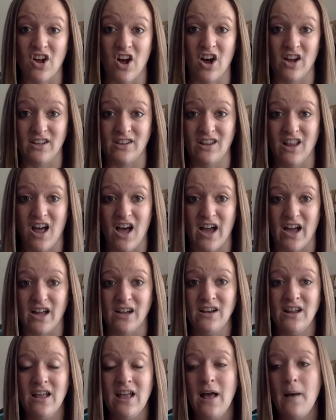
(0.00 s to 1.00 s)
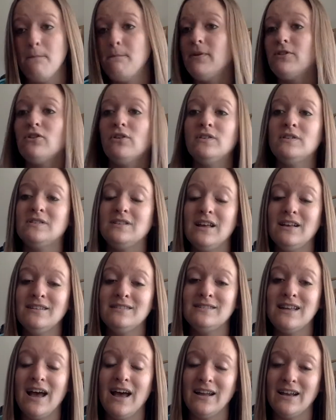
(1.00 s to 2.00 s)
online, but those things
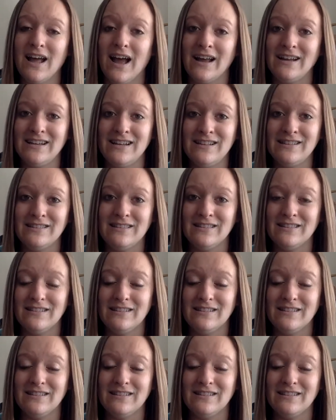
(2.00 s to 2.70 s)
that I need